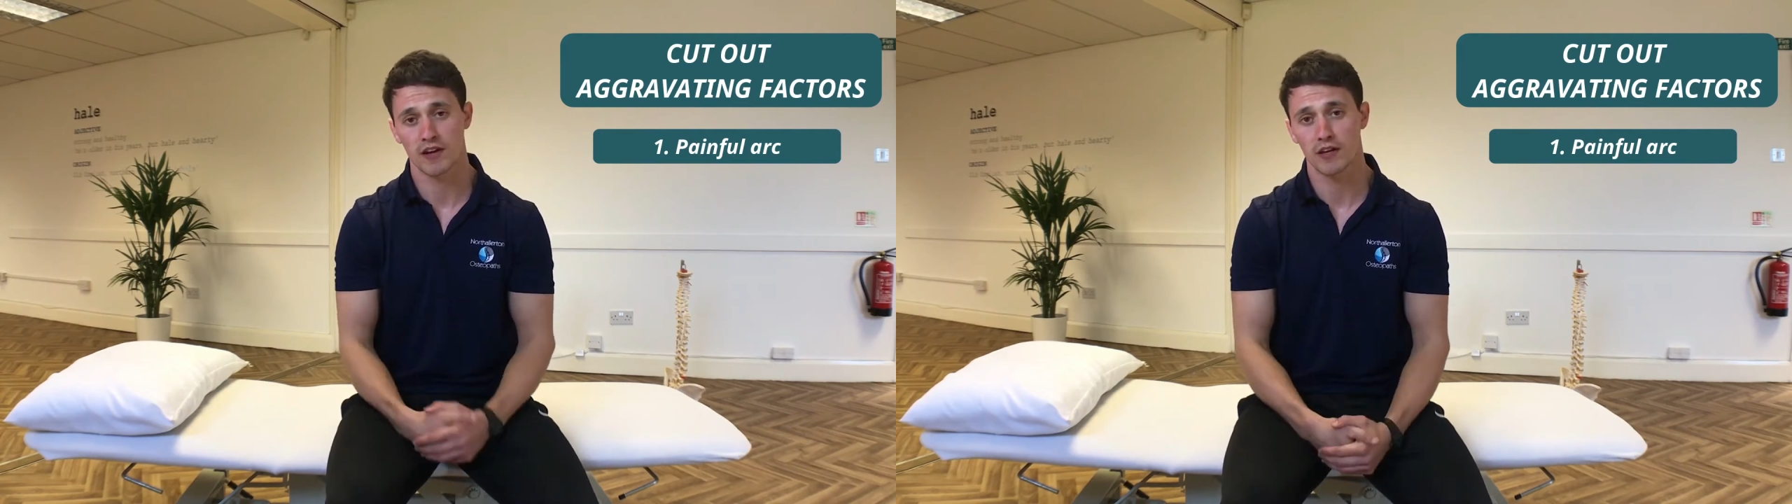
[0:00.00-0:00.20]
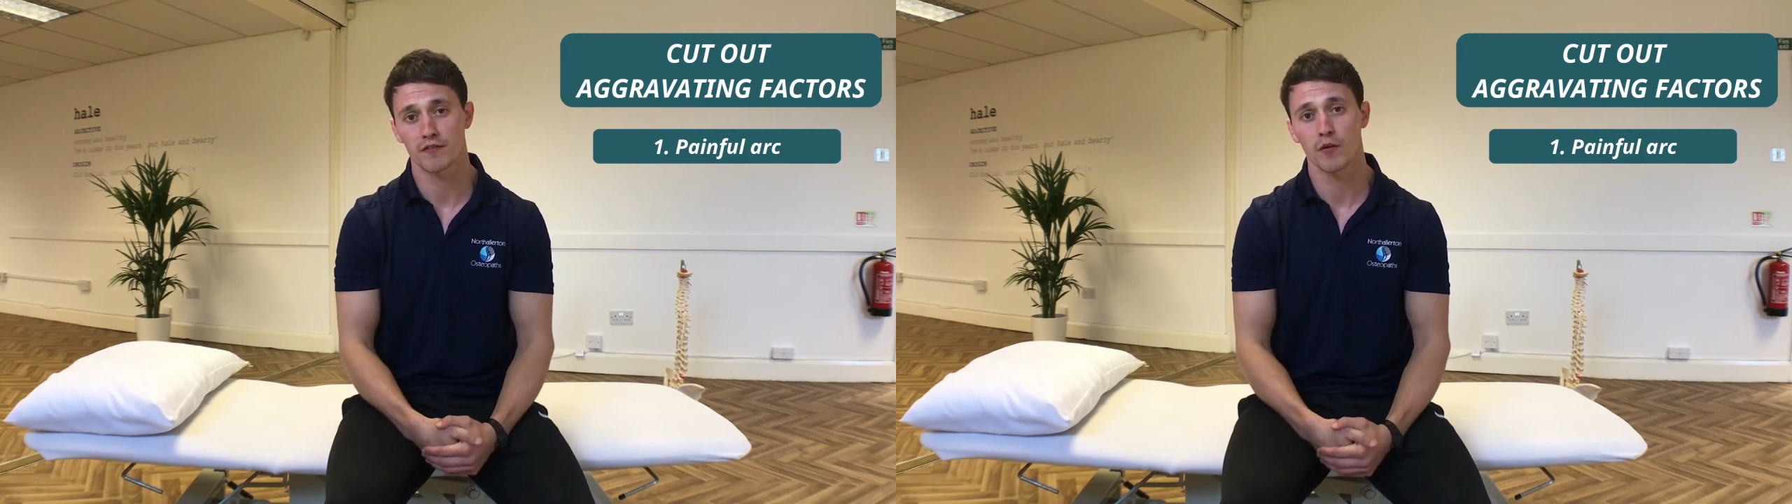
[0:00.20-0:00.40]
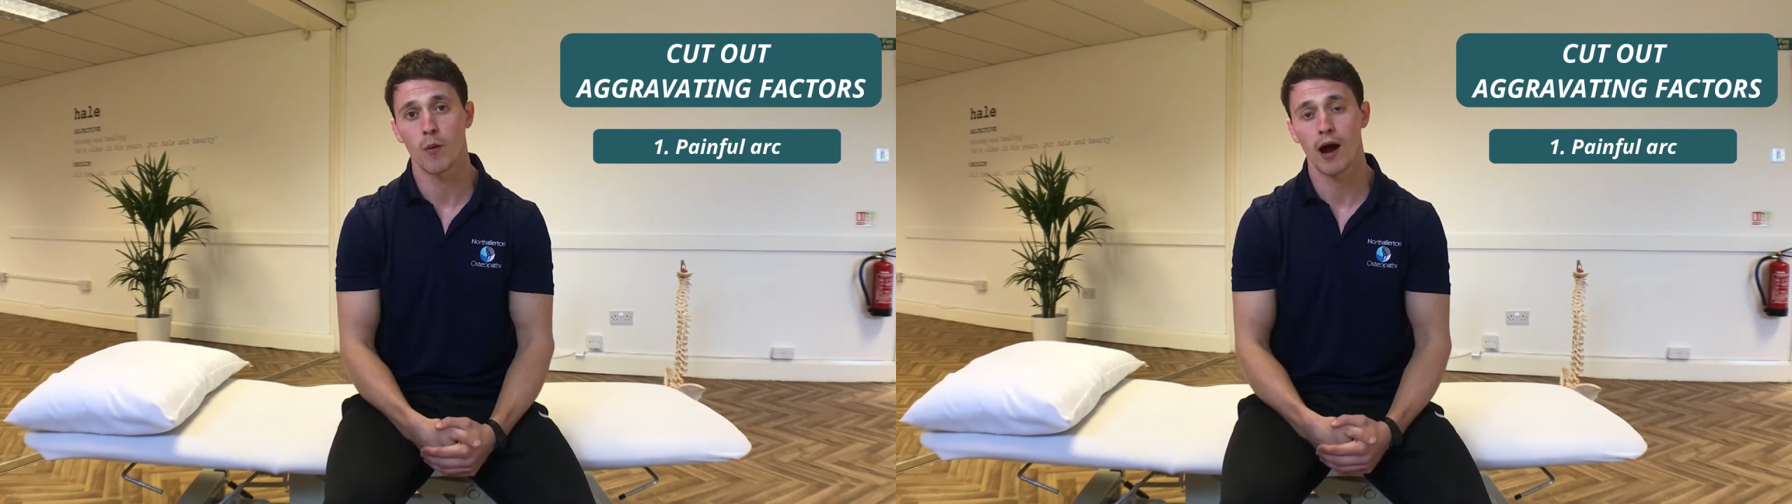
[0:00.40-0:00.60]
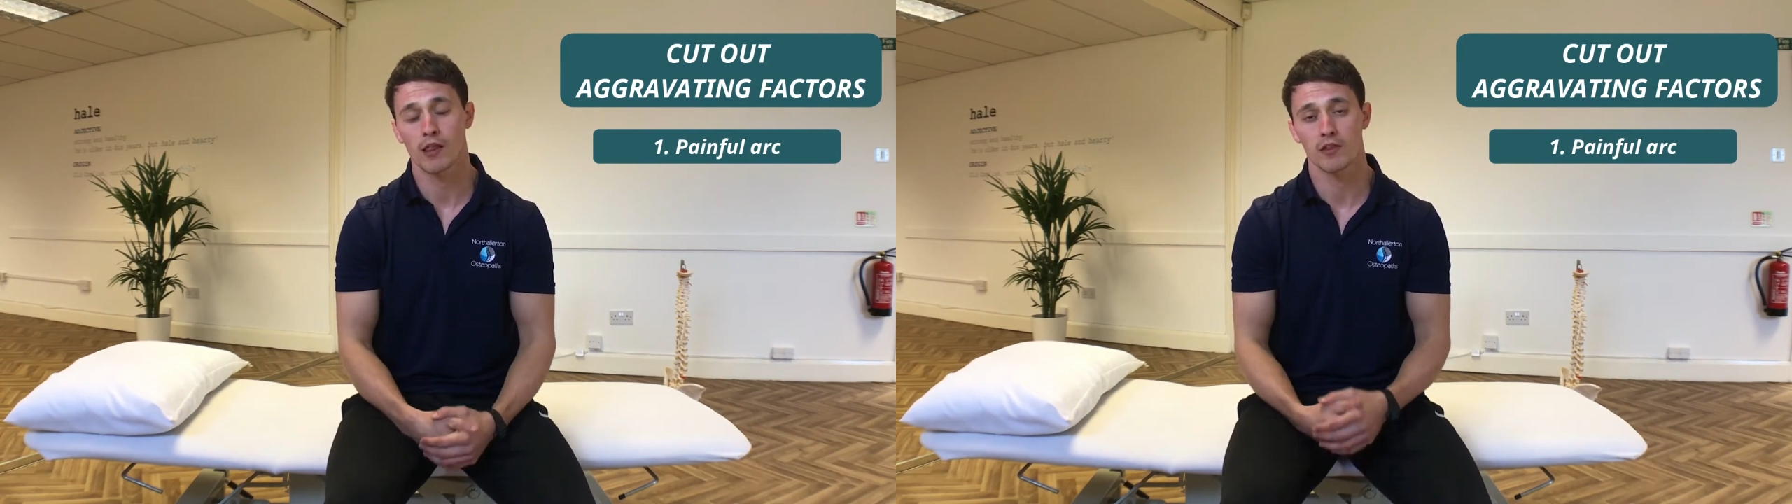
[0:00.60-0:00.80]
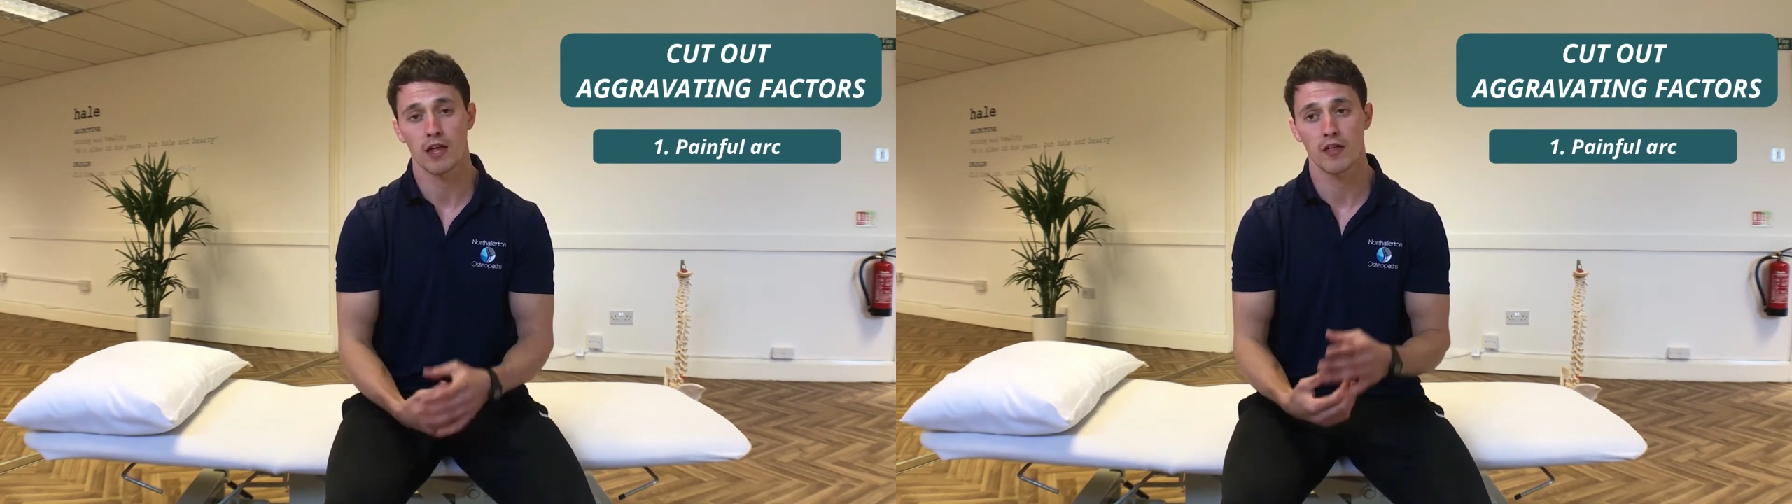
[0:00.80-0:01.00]
have had it for a
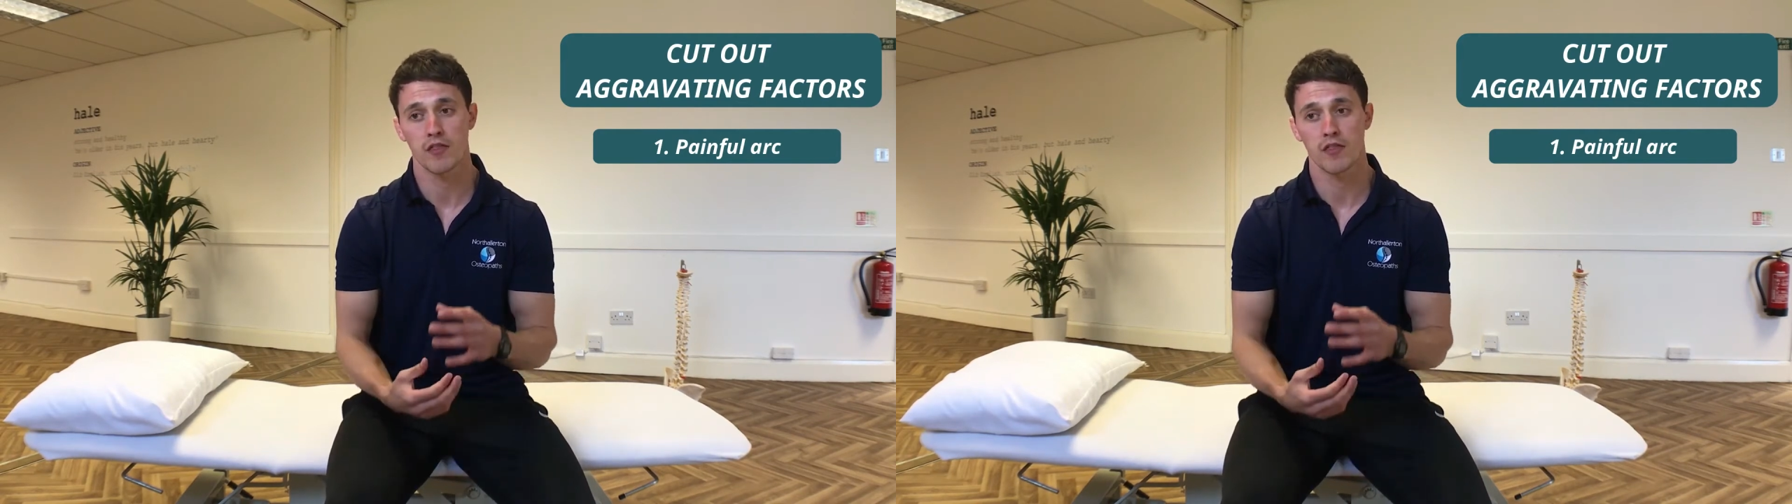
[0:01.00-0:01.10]
while and they